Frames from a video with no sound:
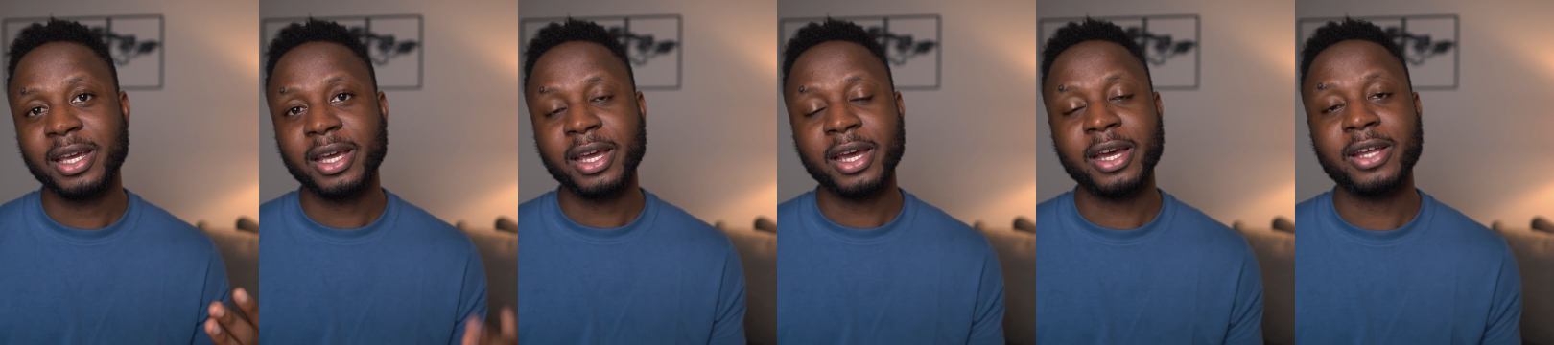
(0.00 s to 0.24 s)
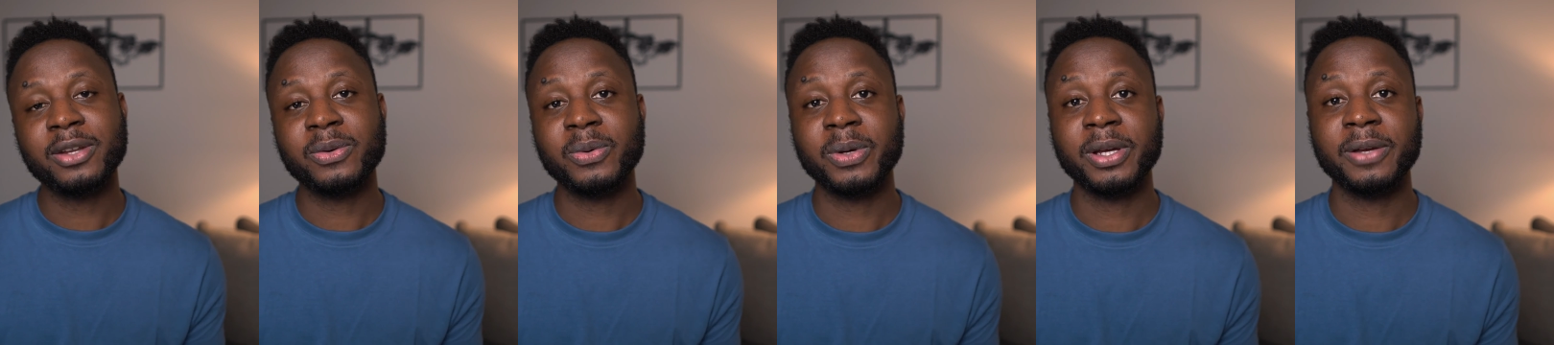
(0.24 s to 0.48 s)

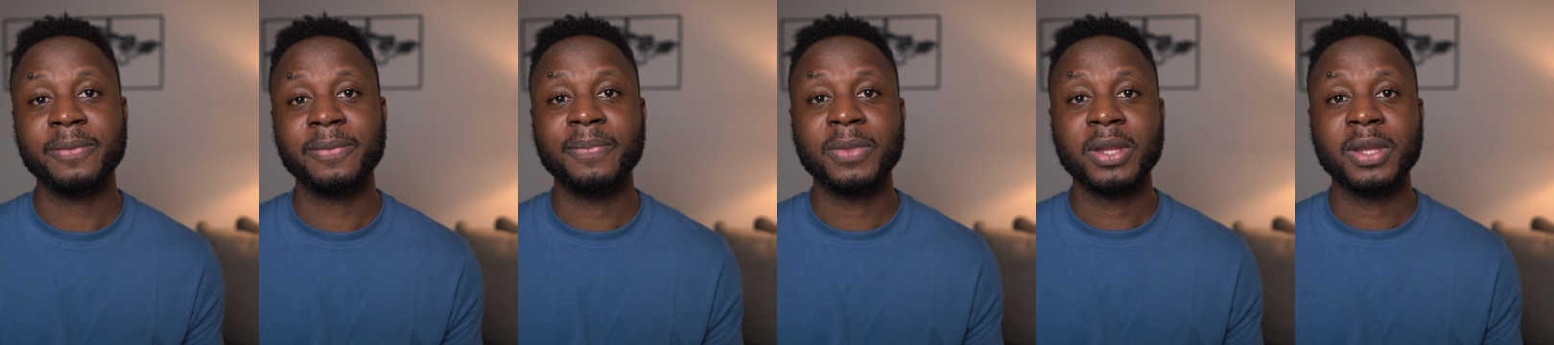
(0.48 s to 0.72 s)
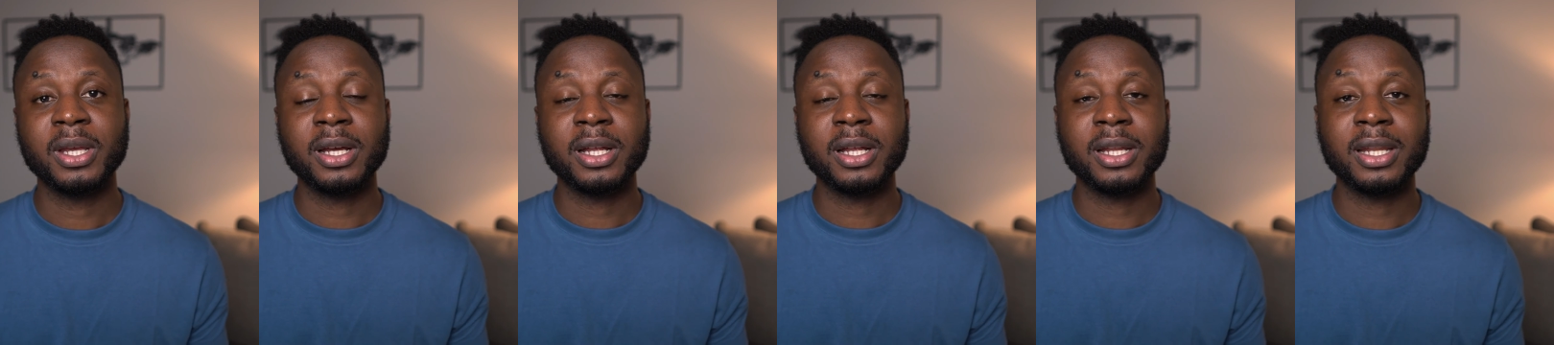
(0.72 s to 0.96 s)
Anyway,
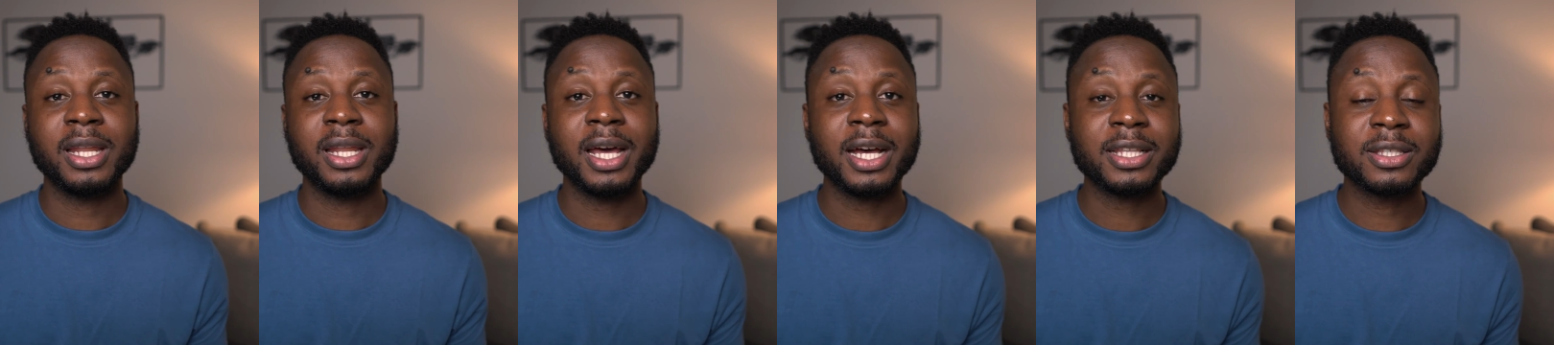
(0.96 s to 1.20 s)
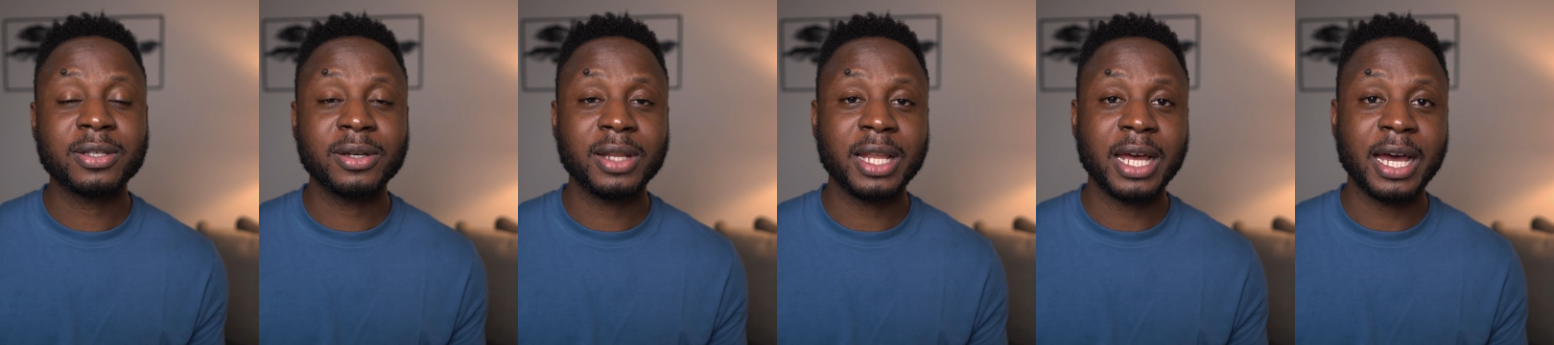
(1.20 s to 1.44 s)

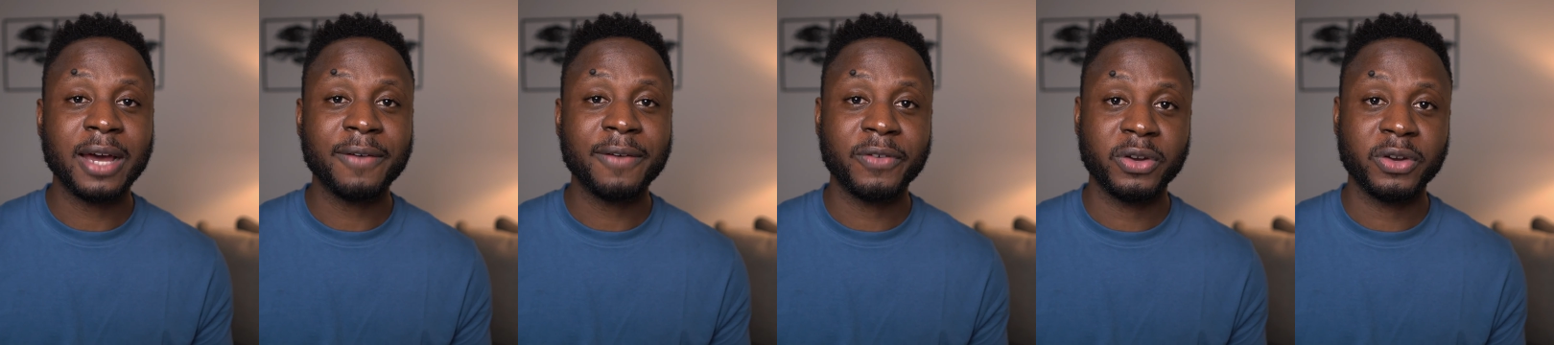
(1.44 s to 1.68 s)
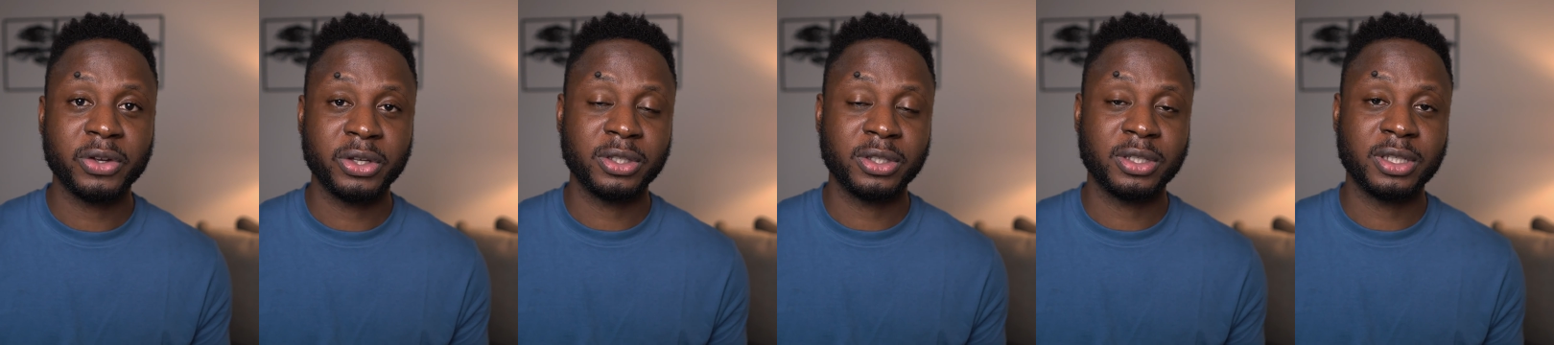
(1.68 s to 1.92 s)
that's all I have
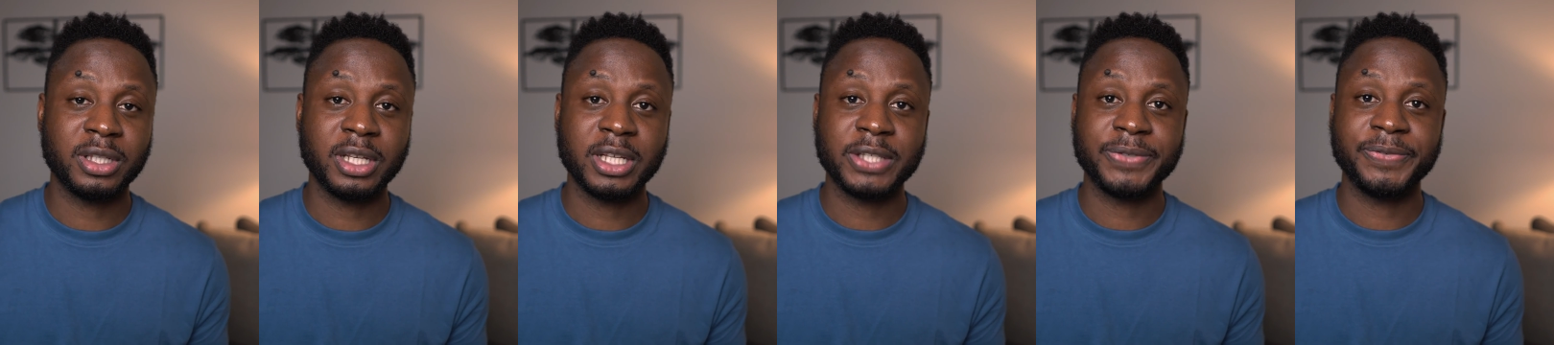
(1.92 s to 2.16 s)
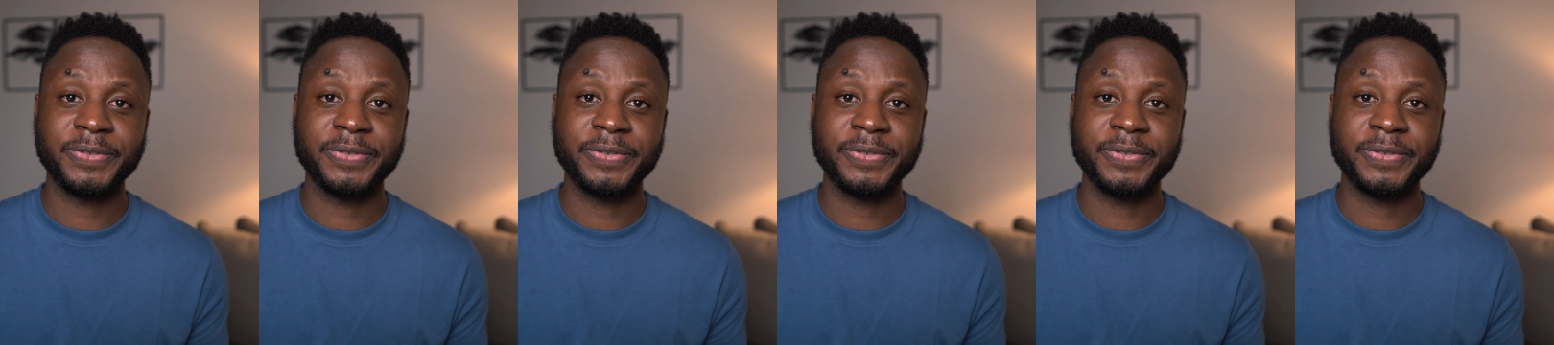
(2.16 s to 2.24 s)
for you in today's